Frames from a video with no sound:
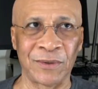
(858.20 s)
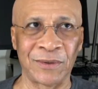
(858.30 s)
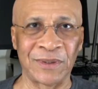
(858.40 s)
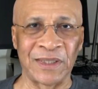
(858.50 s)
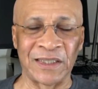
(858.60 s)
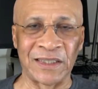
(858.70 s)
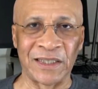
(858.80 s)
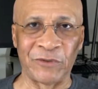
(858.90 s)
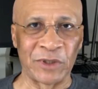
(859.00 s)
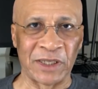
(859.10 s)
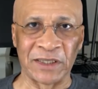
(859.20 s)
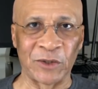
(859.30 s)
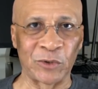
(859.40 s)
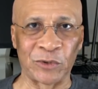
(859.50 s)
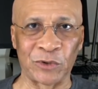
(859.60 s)
they did everything they
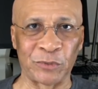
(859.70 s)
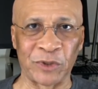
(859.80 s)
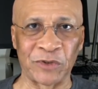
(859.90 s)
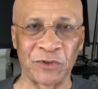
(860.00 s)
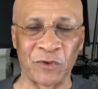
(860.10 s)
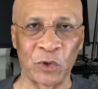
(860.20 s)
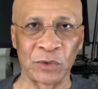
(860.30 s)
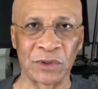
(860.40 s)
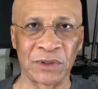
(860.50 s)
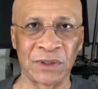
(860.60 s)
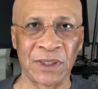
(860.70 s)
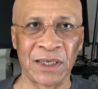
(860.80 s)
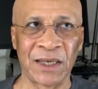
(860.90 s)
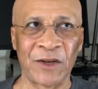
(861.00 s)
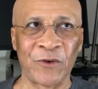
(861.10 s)
could to suppress the vote.
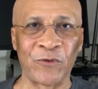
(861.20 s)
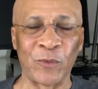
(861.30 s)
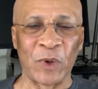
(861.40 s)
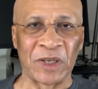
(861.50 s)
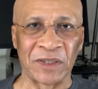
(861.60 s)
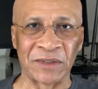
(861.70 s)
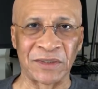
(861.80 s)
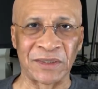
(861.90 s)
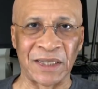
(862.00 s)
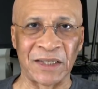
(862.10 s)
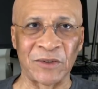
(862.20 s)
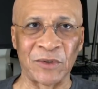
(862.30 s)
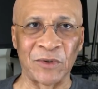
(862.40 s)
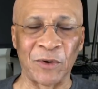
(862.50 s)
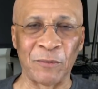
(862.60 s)
From what I understand, the
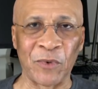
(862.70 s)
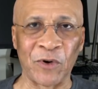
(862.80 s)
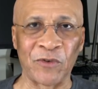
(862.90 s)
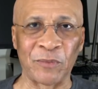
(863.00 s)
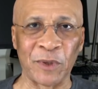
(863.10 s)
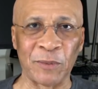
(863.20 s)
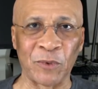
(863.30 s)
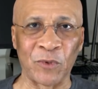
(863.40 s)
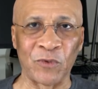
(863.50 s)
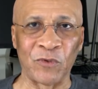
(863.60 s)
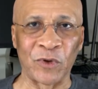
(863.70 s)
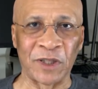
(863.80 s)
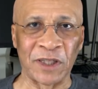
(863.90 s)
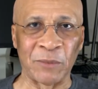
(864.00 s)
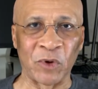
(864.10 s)
number of people who
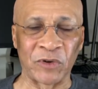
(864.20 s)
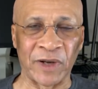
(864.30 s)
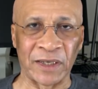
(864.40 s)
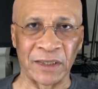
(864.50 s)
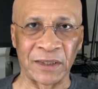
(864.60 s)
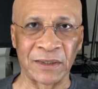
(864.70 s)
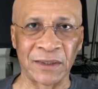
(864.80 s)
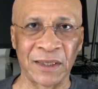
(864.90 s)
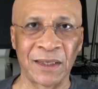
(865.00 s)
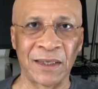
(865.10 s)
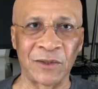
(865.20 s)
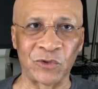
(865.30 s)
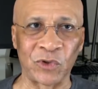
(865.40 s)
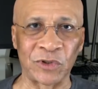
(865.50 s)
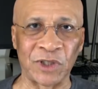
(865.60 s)
voted Democratic in
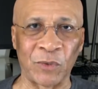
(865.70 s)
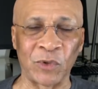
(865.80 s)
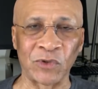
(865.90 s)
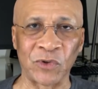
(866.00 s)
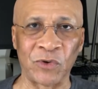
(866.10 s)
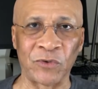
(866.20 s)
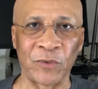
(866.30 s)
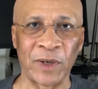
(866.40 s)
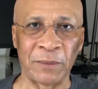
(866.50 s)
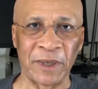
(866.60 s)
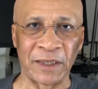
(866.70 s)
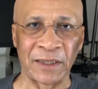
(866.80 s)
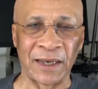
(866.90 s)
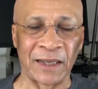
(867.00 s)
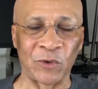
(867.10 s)
Georgia was overwhelming.
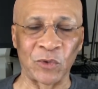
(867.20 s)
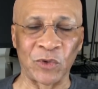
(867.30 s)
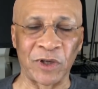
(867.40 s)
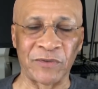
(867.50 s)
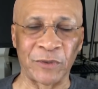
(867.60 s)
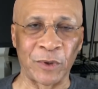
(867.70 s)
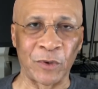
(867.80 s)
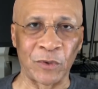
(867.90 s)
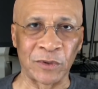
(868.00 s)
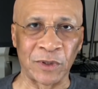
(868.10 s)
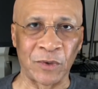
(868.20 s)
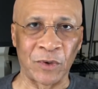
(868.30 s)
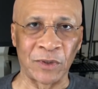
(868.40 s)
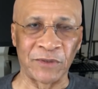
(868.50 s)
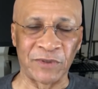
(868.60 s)
I don't know if they were
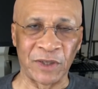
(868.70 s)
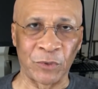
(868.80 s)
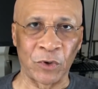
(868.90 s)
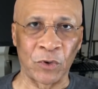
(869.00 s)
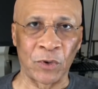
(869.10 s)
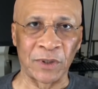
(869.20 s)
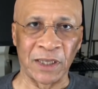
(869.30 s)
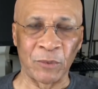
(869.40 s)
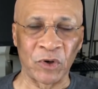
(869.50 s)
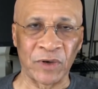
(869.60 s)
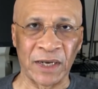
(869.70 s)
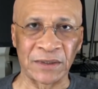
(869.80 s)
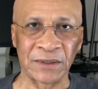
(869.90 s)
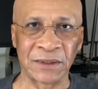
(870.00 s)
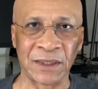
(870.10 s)
all
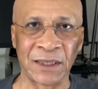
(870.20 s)
Democrats,